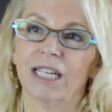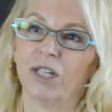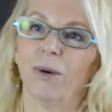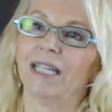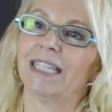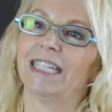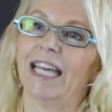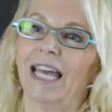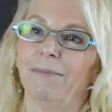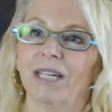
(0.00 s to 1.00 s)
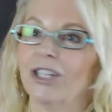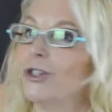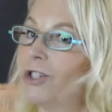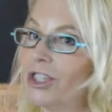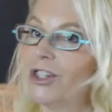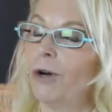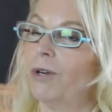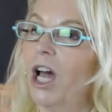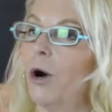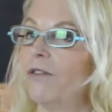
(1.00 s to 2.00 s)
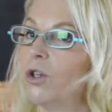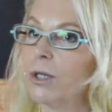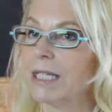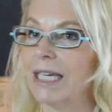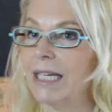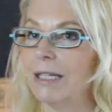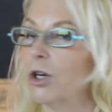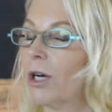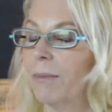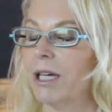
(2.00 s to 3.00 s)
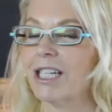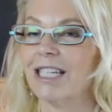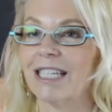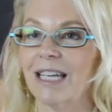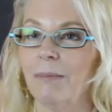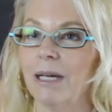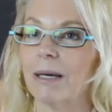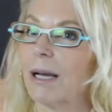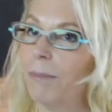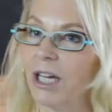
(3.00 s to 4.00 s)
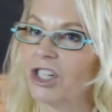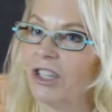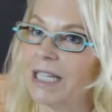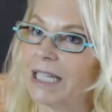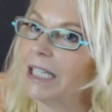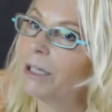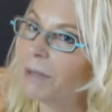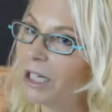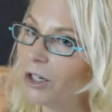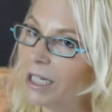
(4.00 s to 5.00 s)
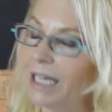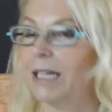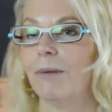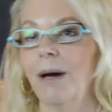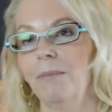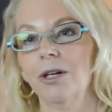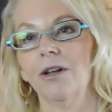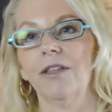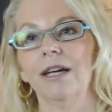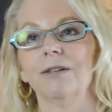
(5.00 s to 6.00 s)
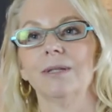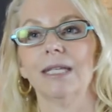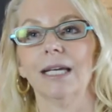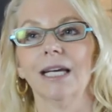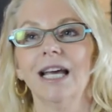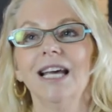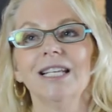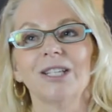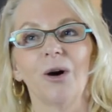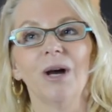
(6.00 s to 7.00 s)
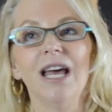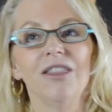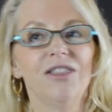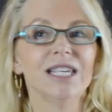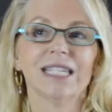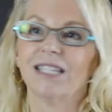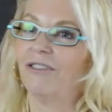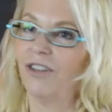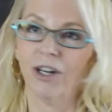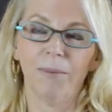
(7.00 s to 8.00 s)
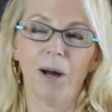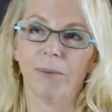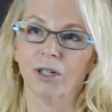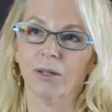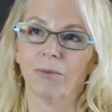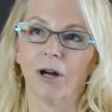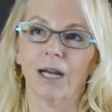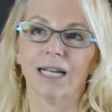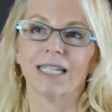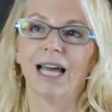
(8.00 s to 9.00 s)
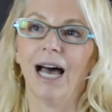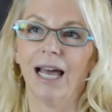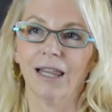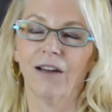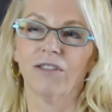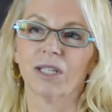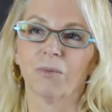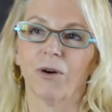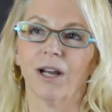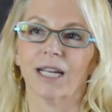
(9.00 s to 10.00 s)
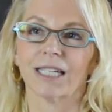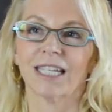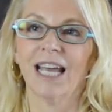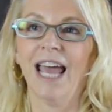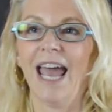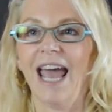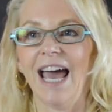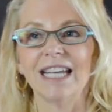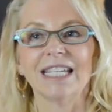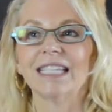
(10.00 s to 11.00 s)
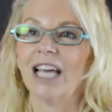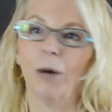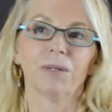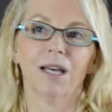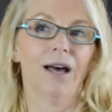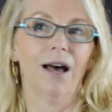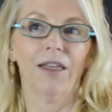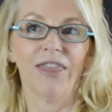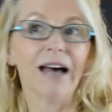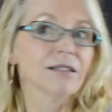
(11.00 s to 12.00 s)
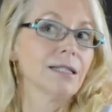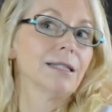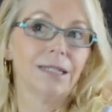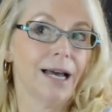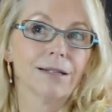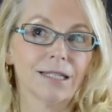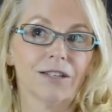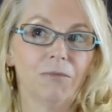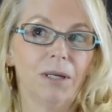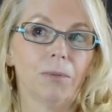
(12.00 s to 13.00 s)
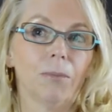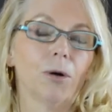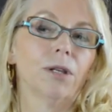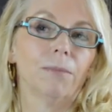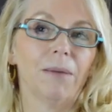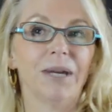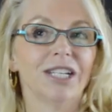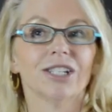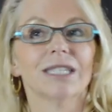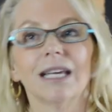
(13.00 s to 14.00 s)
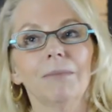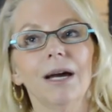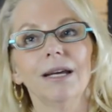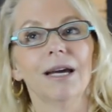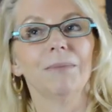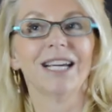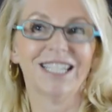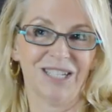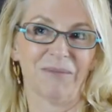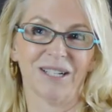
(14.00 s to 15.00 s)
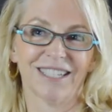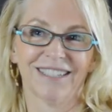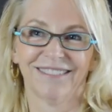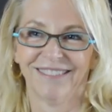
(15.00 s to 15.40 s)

it twice a day, because you just don't know if your skin, your complexion is going to be a complexion that's a little bit irritated by pyrithione zinc. So this is a very popular product. I love this product, and it's helped thousands and thousands of people, both in my patients and my customers.